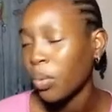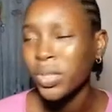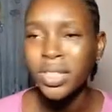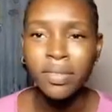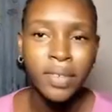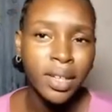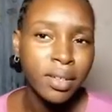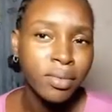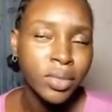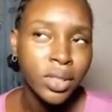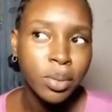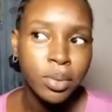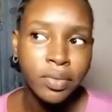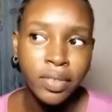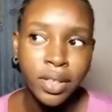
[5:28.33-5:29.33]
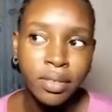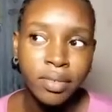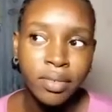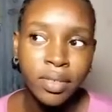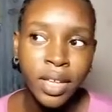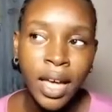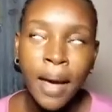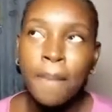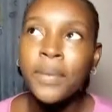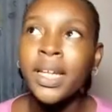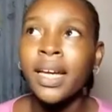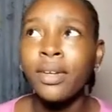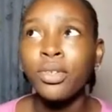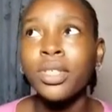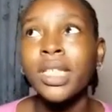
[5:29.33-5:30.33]
Was it five? Was it five? But
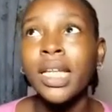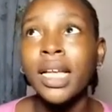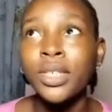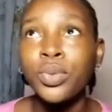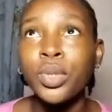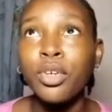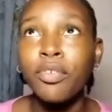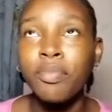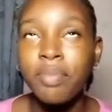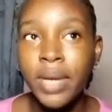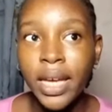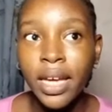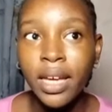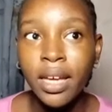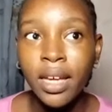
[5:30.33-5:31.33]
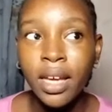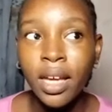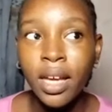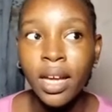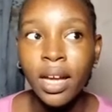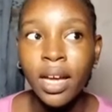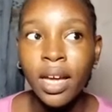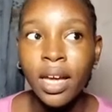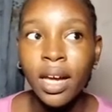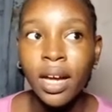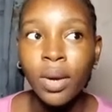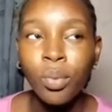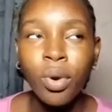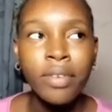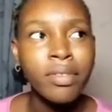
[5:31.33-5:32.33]
like I know the last week of May.
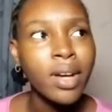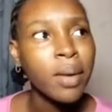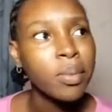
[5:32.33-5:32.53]
What will